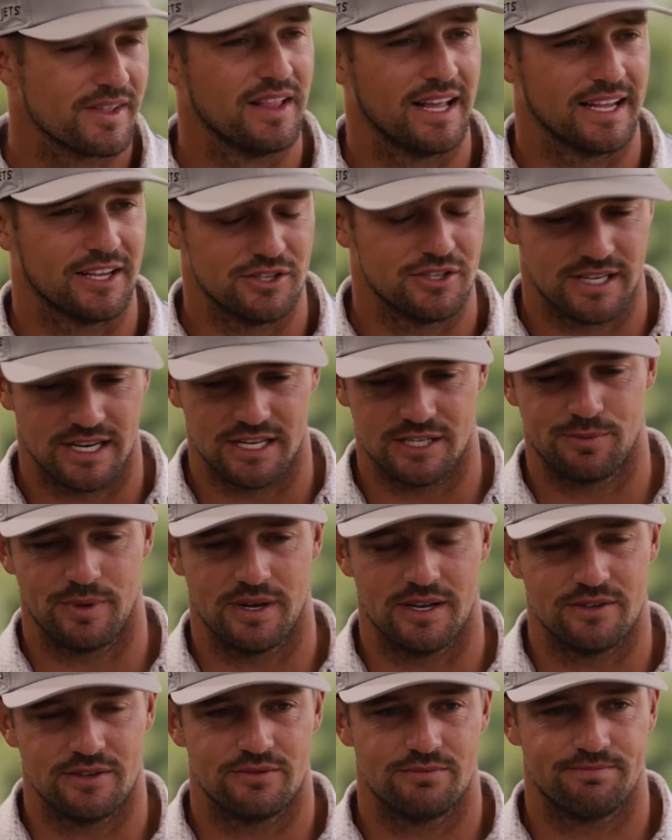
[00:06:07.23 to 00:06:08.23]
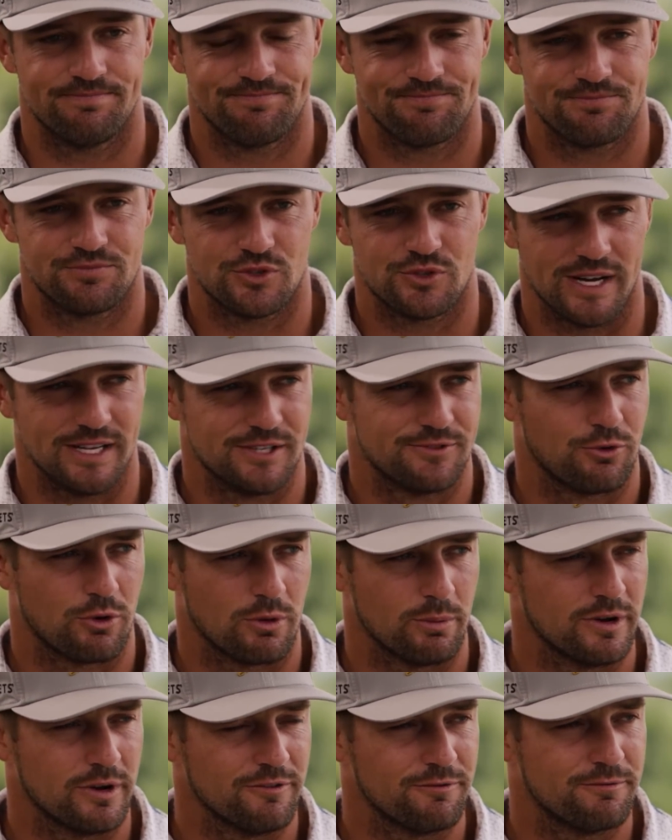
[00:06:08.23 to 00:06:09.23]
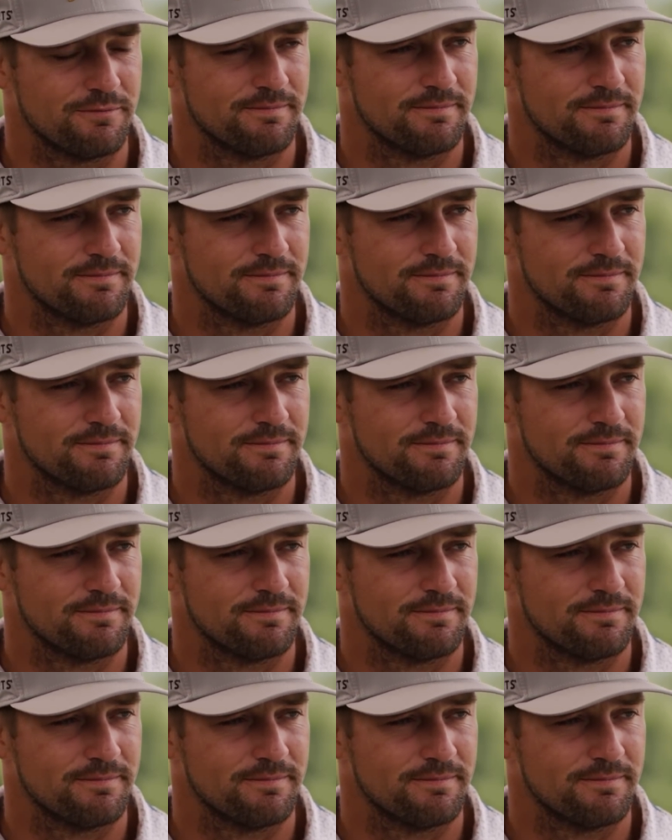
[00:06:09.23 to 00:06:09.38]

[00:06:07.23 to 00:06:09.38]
Like you said, it's been a transformative